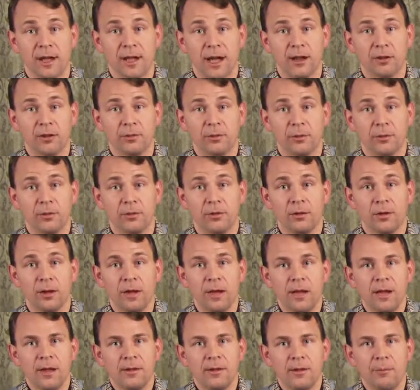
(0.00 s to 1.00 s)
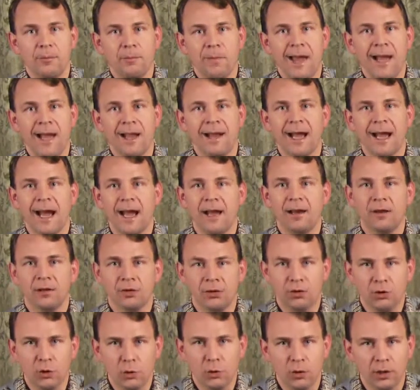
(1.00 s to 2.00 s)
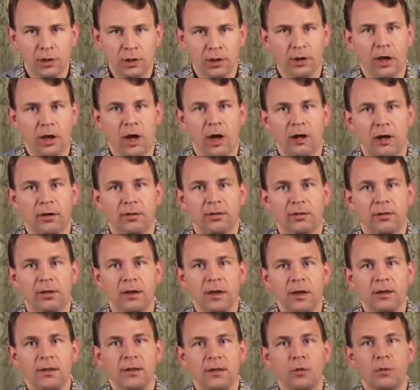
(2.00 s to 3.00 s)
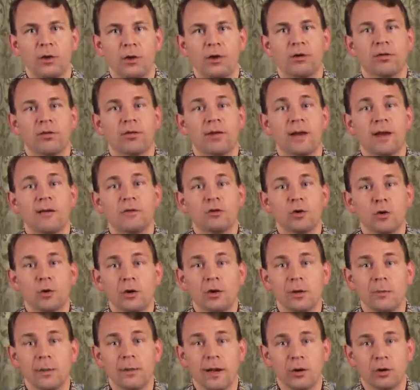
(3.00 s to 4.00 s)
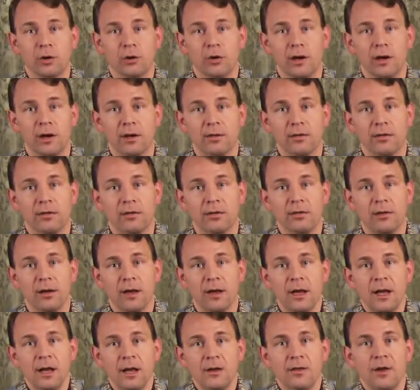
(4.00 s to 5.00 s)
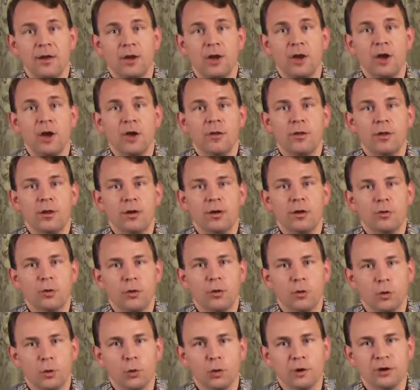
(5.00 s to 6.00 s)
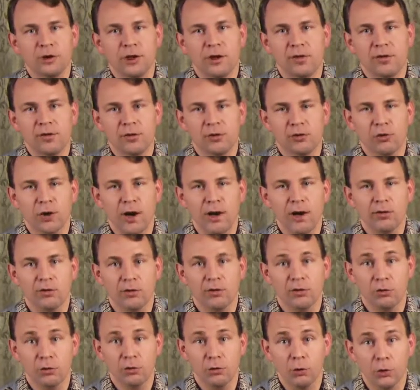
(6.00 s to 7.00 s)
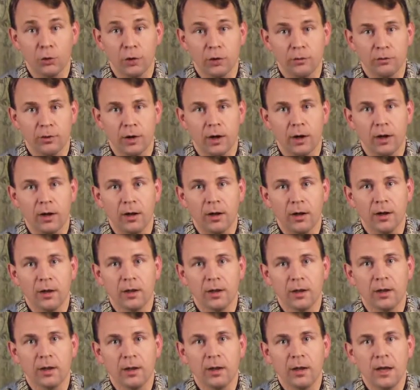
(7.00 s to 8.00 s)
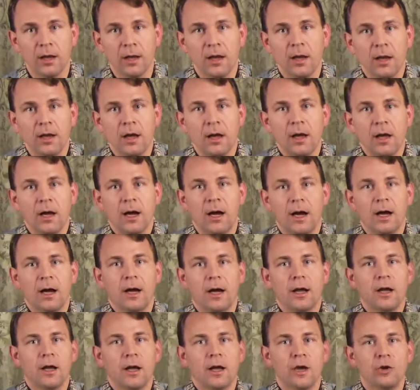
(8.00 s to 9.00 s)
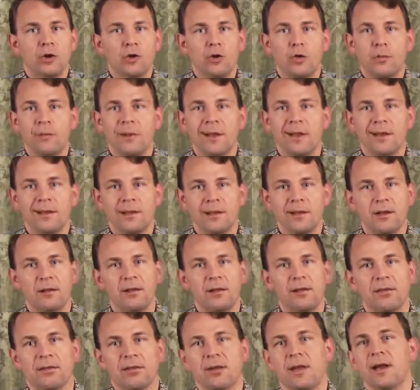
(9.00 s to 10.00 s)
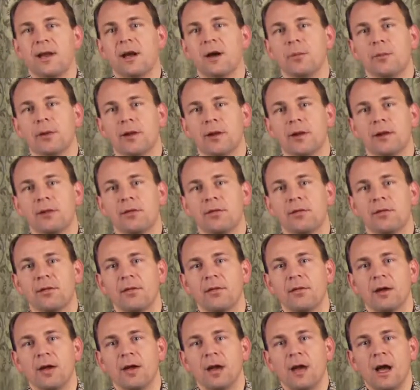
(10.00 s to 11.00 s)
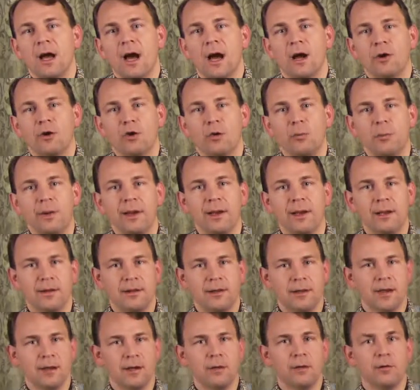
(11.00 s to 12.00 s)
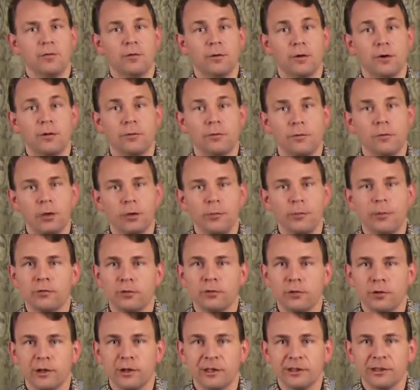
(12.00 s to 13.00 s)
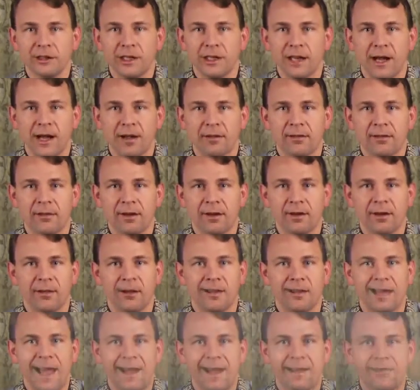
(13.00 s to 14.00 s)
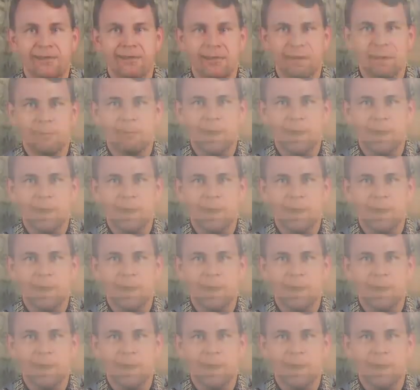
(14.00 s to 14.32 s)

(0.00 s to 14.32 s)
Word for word: gospel, that mankind is totally lost, that we are saved totally by grace, that the, the Lord Jesus Christ is Lord of all. Uh, don't be content to stay in a place. Uh, don't be content for a form of religiosity that lacks any